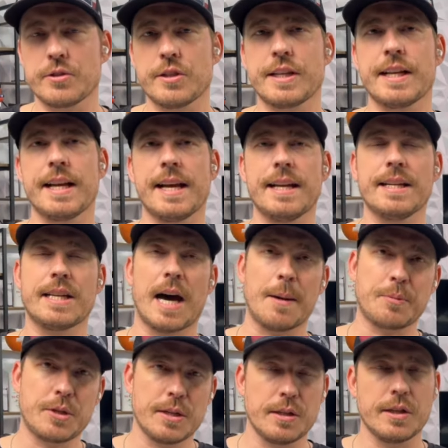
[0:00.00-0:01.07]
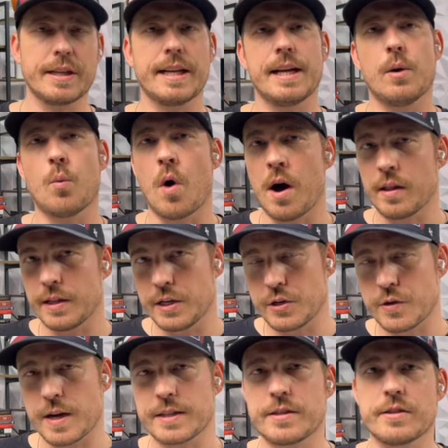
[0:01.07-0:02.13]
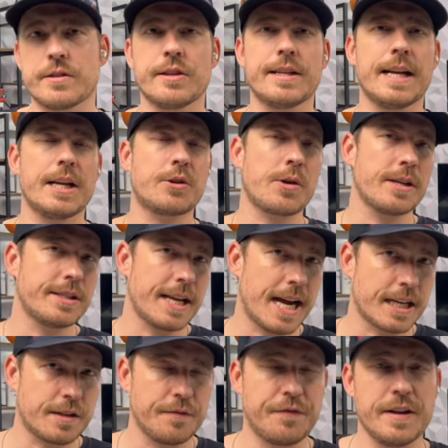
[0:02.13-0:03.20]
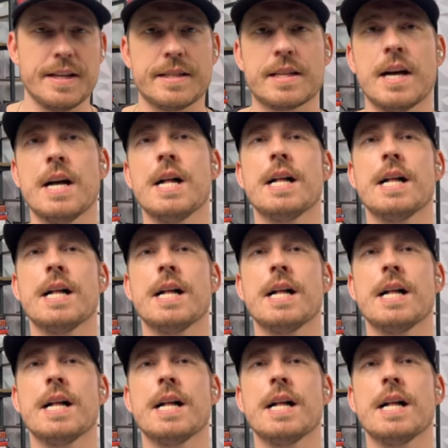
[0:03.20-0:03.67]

looking at adoption, looking at wallet addresses, looking at transaction fees,